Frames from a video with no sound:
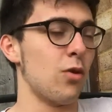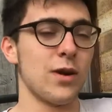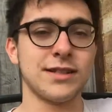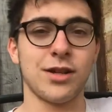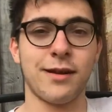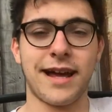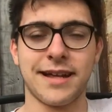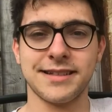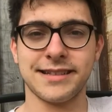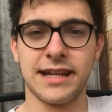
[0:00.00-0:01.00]
Wes
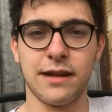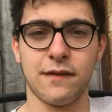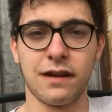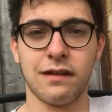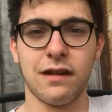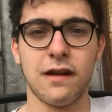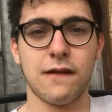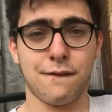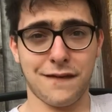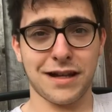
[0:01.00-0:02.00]
Houlihan is leaving.
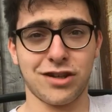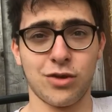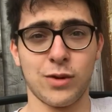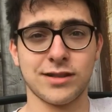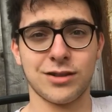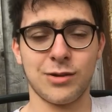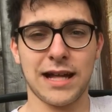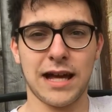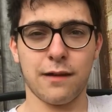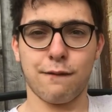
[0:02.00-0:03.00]
Thank you, Wes
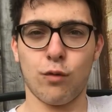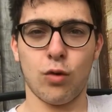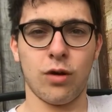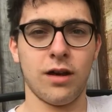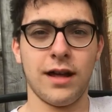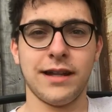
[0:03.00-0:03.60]
Houlihan, for